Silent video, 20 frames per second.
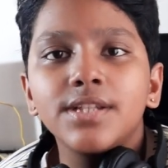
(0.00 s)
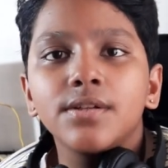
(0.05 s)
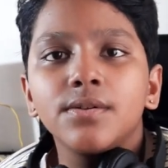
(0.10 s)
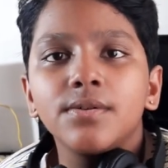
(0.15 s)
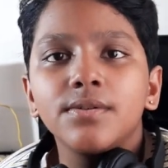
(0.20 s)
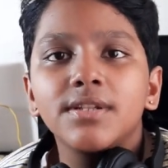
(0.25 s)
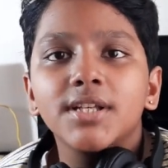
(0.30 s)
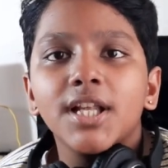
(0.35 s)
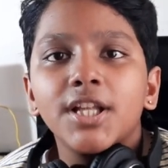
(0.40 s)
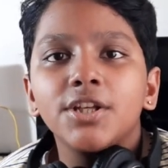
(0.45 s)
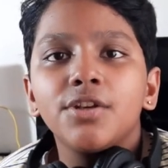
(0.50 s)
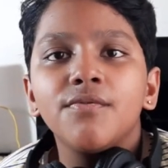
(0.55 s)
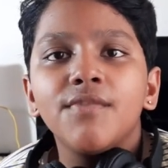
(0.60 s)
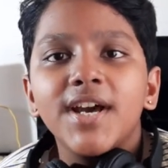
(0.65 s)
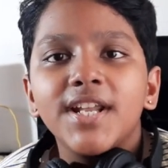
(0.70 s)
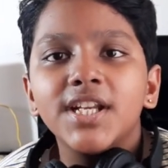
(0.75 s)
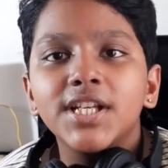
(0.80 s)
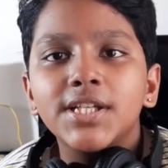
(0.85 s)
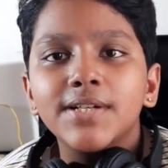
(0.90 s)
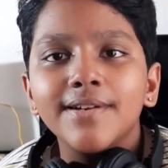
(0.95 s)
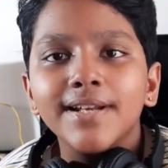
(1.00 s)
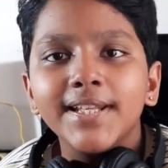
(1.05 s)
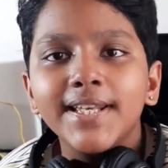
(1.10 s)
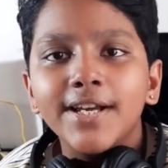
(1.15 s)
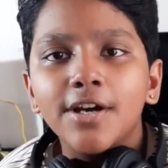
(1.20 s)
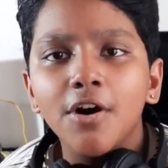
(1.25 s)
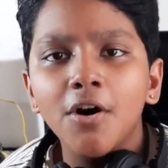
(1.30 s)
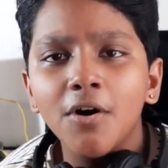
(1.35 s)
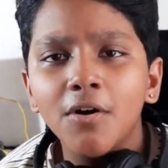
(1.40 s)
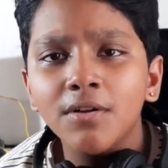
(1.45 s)
to tell you when it's really
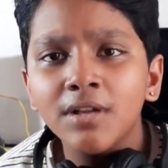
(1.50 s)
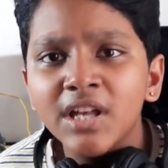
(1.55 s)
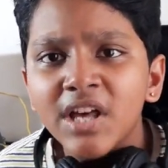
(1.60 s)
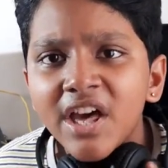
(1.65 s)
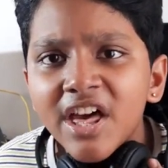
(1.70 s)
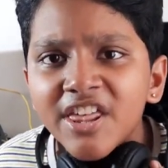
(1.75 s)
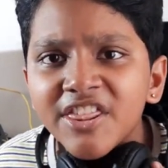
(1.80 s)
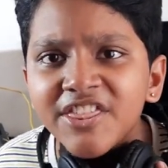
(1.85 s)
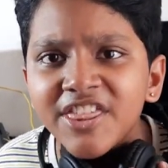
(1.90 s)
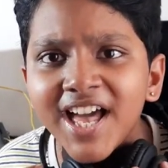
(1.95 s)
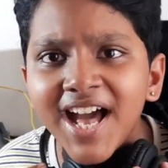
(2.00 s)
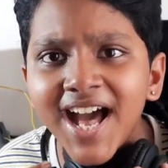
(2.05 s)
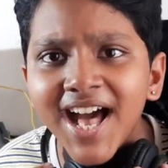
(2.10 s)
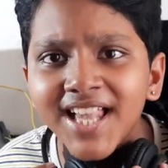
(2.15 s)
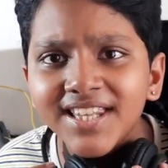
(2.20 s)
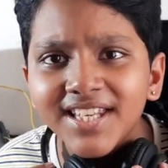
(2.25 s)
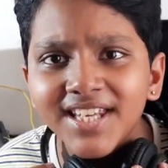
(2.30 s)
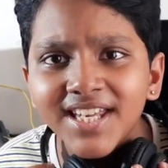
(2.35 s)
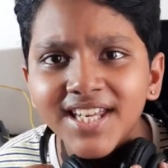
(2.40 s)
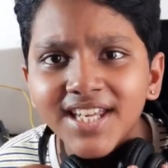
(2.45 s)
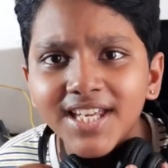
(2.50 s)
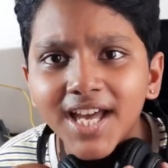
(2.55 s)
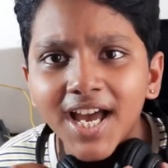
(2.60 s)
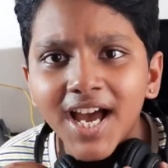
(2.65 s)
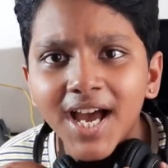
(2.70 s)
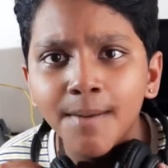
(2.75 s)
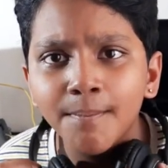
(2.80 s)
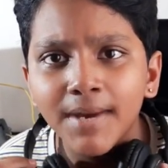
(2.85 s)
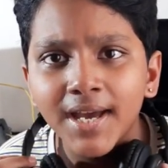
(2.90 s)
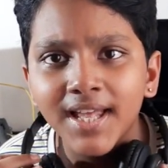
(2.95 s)
cold,
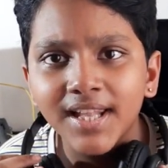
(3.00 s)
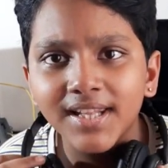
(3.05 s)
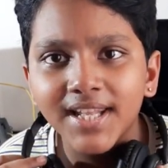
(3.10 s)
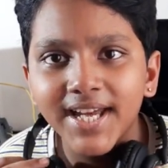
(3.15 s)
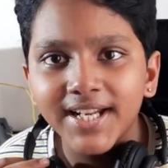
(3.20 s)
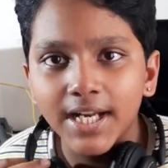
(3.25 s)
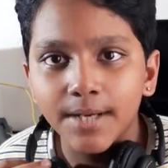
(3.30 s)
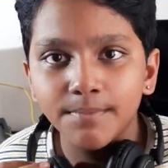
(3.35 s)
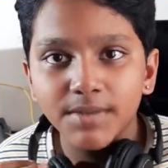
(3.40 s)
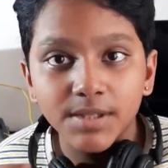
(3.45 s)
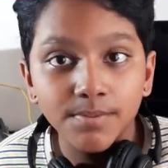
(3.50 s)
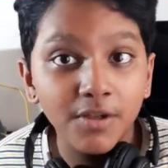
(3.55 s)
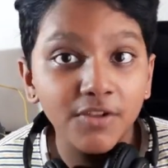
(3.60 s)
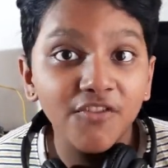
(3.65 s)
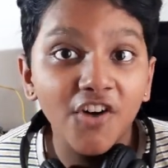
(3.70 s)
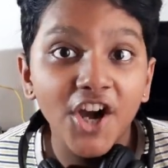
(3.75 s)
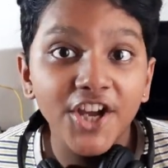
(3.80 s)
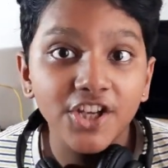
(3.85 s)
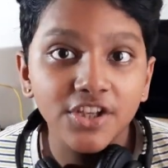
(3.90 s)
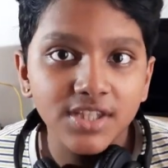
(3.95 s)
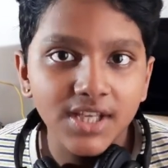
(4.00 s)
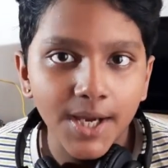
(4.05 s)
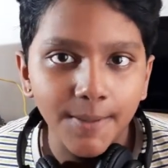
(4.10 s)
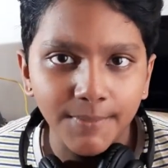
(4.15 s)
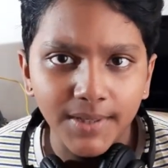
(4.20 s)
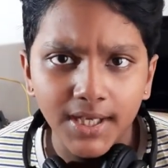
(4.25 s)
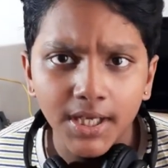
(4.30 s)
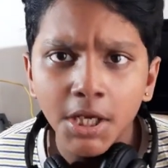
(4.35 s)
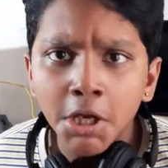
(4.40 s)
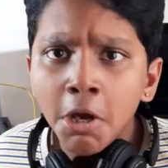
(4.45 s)
thallium, and lead and bismuth for your
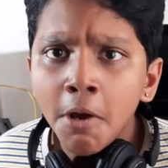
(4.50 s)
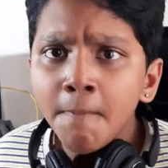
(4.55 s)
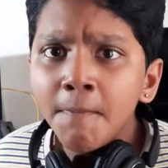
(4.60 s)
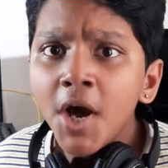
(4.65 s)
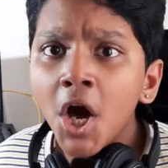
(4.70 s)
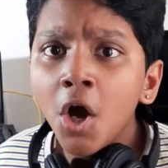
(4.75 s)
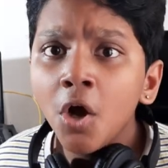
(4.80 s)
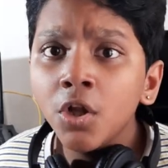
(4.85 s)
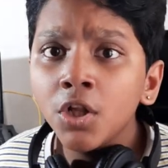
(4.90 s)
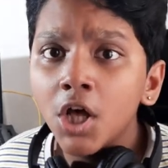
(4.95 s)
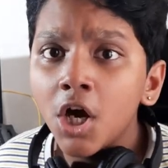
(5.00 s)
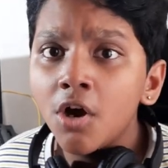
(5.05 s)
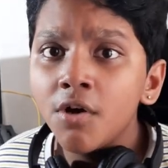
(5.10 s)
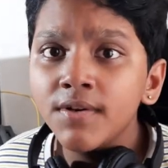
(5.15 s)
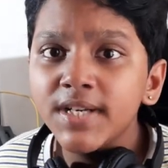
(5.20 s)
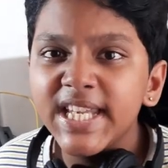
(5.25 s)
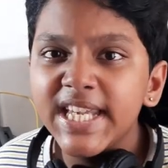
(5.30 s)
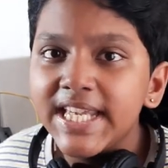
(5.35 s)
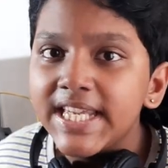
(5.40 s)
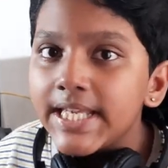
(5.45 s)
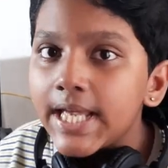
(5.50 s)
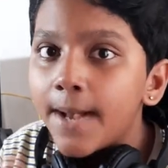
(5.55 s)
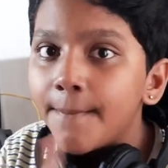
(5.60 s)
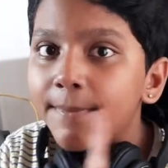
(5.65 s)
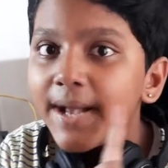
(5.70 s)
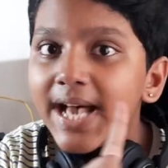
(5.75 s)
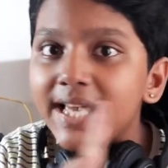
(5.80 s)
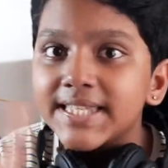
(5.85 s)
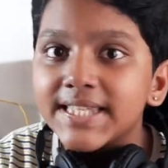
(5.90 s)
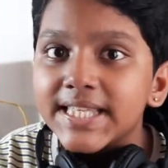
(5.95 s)
tummy.
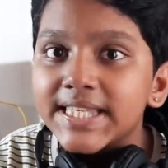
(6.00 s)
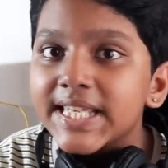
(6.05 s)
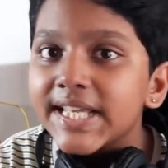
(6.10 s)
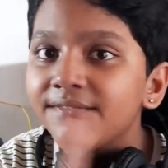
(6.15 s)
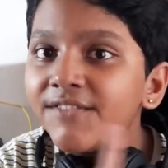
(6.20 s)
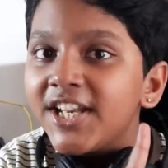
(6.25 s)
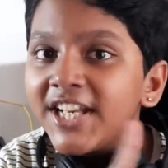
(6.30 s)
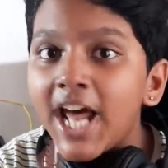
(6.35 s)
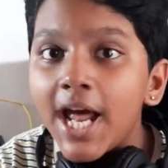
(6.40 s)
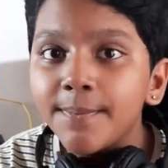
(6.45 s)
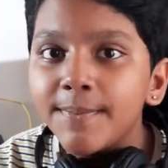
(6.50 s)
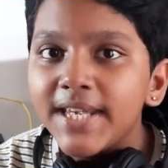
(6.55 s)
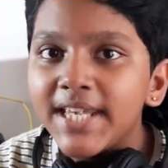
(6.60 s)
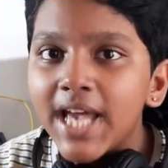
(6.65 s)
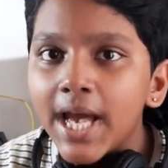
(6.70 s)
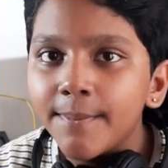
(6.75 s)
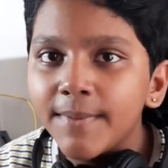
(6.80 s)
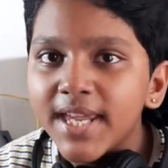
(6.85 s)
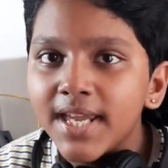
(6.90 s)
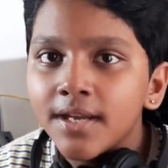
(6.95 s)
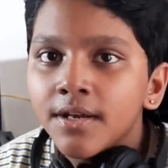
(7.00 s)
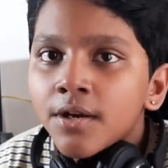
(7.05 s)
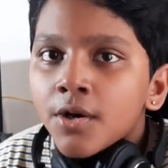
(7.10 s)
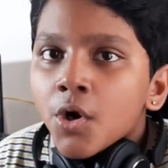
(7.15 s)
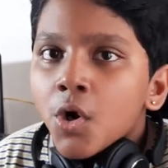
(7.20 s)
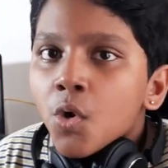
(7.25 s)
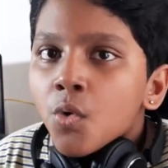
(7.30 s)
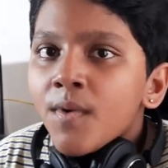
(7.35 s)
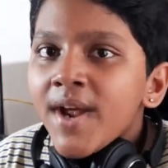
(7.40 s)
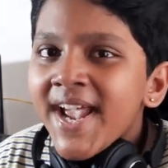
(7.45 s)
Polonium, astatine will not be yummy.
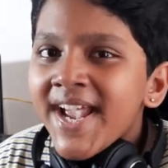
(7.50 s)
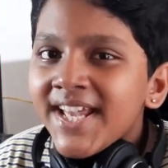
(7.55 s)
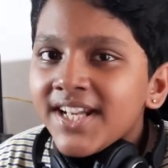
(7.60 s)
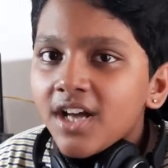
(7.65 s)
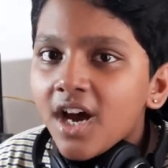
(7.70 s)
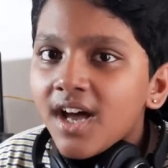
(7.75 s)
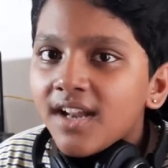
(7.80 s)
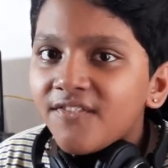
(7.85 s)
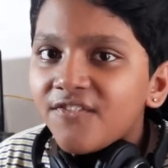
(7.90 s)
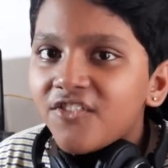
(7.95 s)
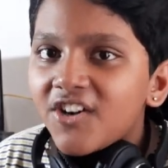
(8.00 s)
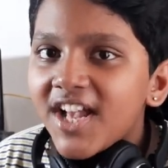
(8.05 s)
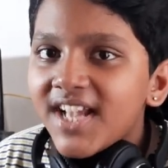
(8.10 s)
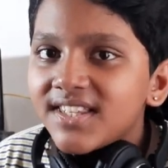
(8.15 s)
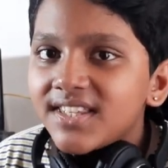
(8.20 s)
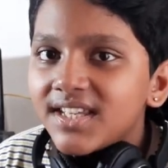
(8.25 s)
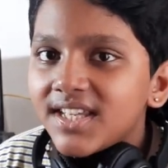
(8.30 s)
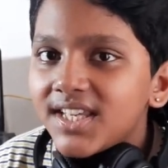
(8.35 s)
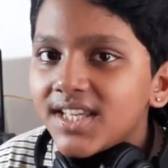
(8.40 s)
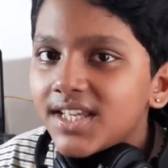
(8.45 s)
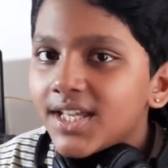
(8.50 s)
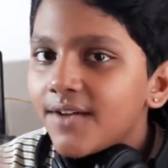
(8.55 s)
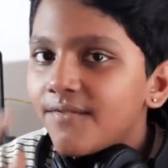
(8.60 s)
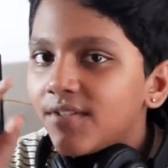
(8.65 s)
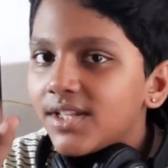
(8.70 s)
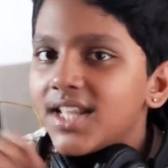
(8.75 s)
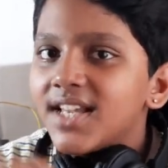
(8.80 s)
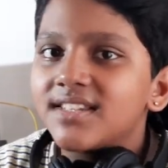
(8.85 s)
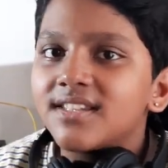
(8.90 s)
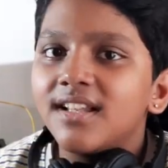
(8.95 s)
Radon,
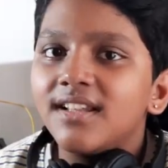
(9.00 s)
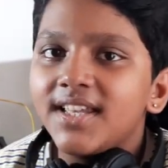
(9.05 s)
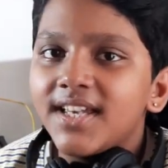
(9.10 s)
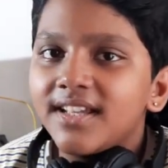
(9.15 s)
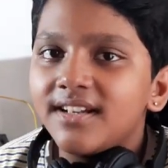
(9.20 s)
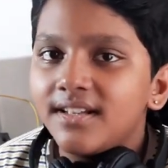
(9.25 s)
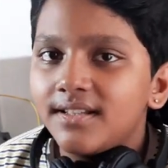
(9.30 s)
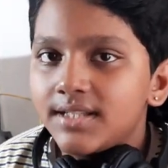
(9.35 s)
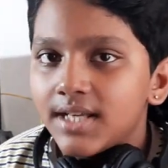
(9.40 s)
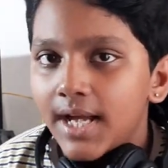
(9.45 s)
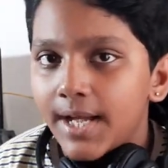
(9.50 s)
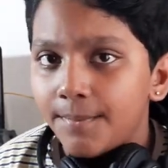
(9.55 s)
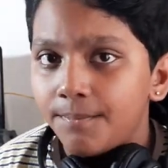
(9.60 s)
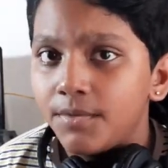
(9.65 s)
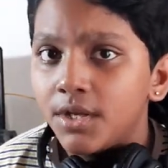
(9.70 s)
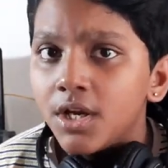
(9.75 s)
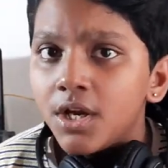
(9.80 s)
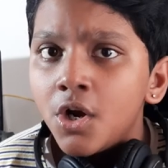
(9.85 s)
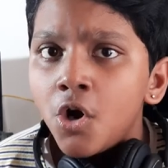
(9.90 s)
francium, last a later time.